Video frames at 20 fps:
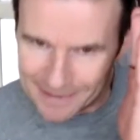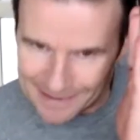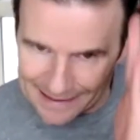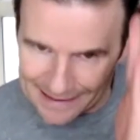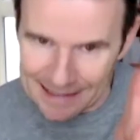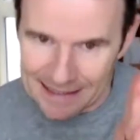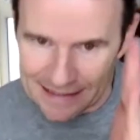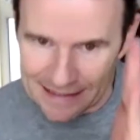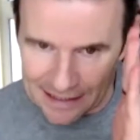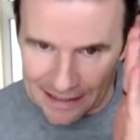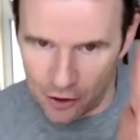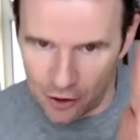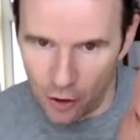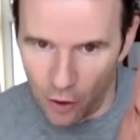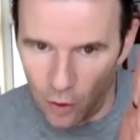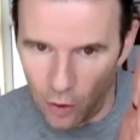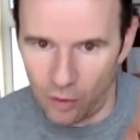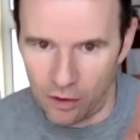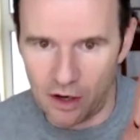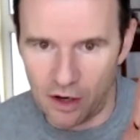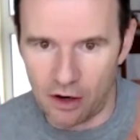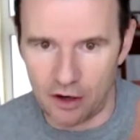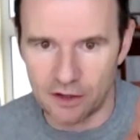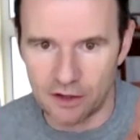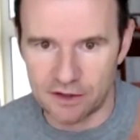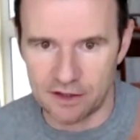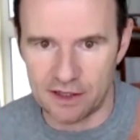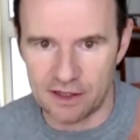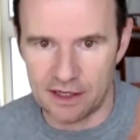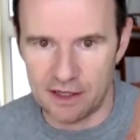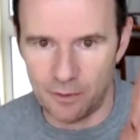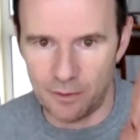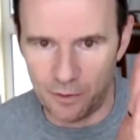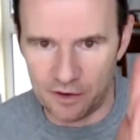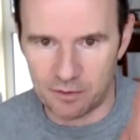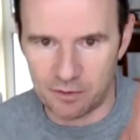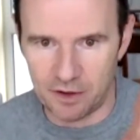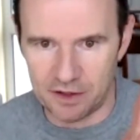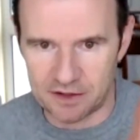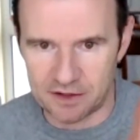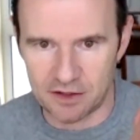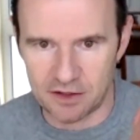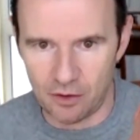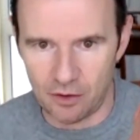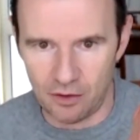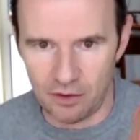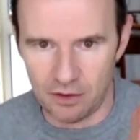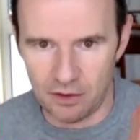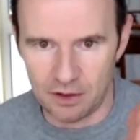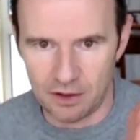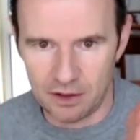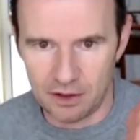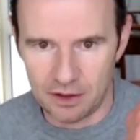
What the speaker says: leading wholeheartedly with my soul,